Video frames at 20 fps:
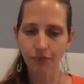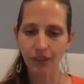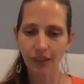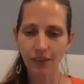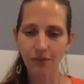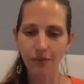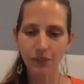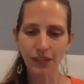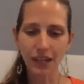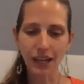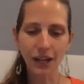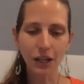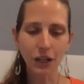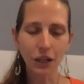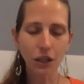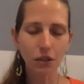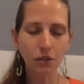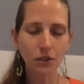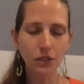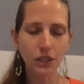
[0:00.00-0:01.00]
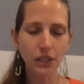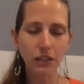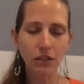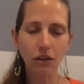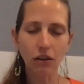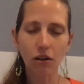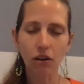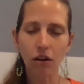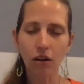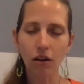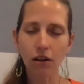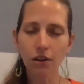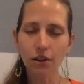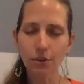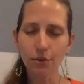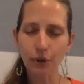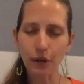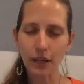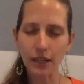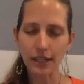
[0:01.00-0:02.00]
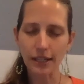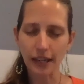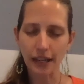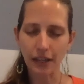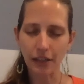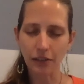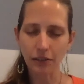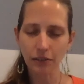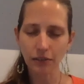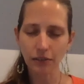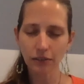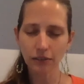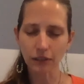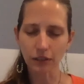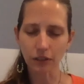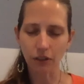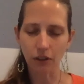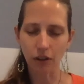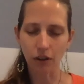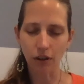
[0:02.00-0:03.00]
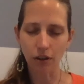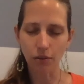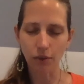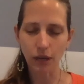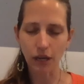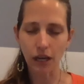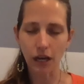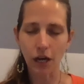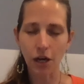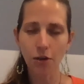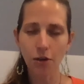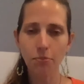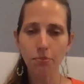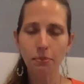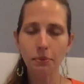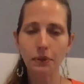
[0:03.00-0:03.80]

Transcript: We're not closing all the way down or all the way up.